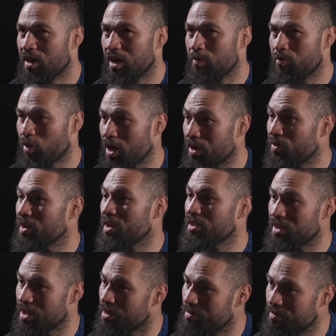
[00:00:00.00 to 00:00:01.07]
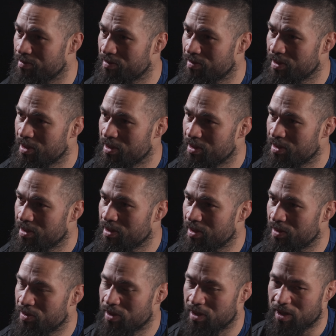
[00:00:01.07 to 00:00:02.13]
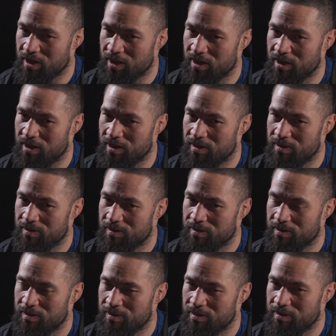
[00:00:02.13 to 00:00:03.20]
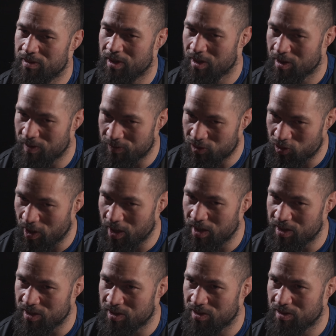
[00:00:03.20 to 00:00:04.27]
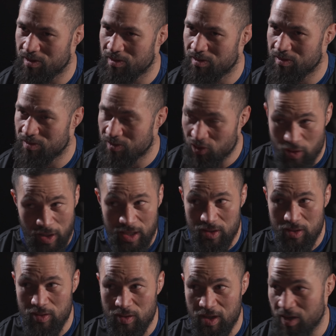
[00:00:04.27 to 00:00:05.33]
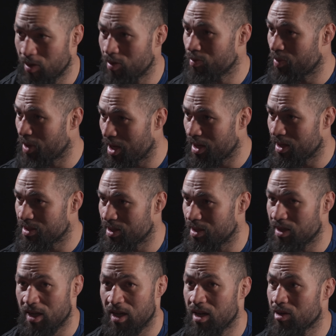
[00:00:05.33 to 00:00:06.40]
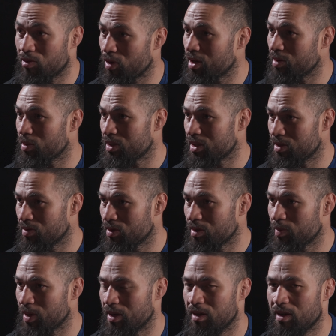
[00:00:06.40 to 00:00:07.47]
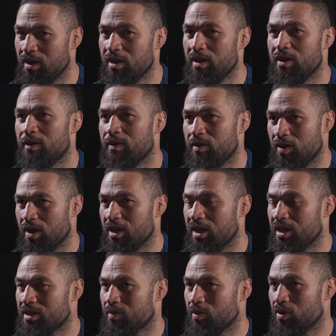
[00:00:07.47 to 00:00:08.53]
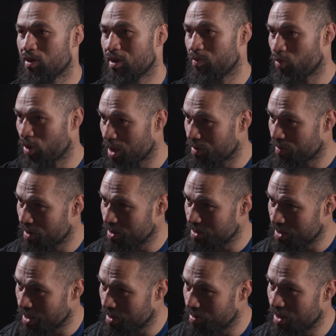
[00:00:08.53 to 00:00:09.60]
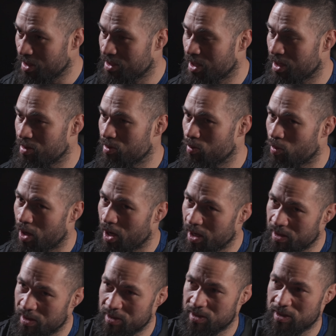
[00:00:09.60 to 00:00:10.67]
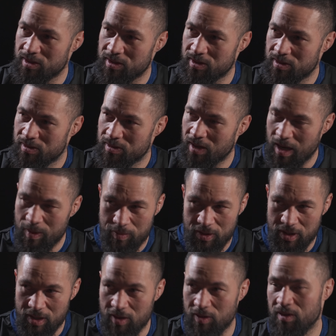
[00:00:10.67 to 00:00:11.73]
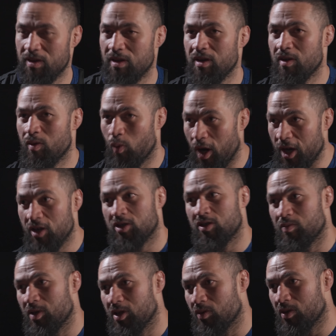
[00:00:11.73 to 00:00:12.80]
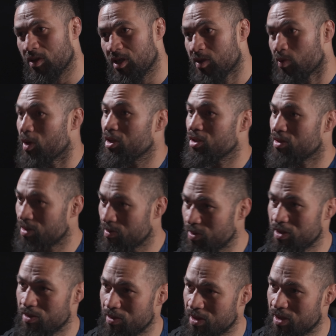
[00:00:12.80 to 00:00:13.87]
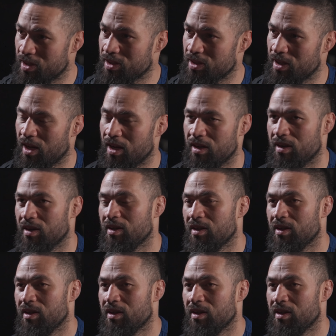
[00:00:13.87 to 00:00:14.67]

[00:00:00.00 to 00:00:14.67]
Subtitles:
and break things down. I think a lot of trainers train you and hold pads, and they are great at what they're doing, but you need someone who can break things down and tell you why this is happening and why you should be doing this, why you shouldn't be doing this, and